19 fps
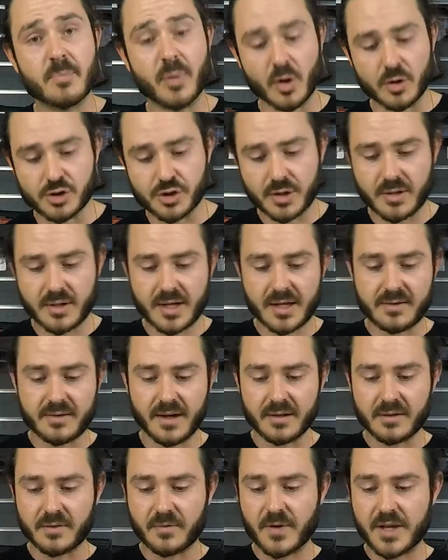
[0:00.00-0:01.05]
the Boshin, it
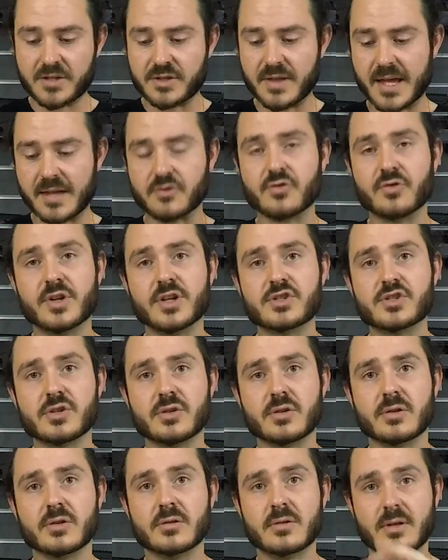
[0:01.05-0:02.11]
does feature that
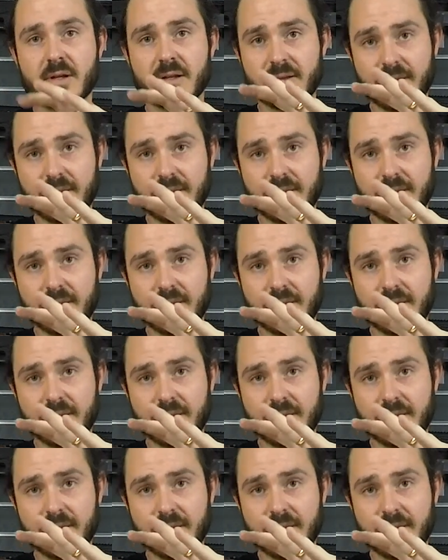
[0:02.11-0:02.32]
traditional